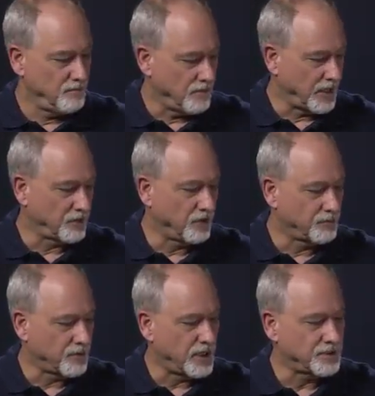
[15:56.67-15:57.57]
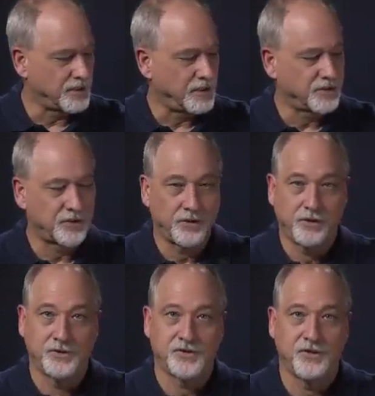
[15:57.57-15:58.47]

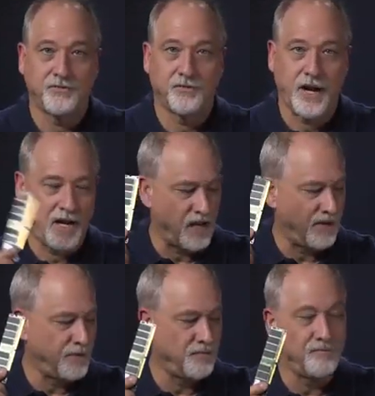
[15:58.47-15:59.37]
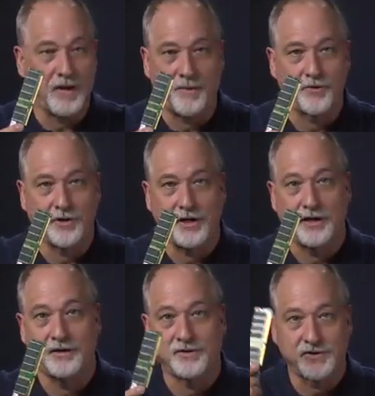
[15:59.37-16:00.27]
microprocessors and RAM and memory
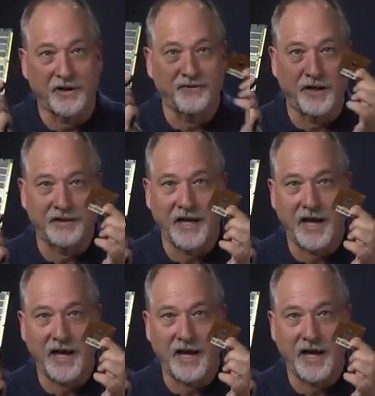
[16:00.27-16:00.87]
and stuff like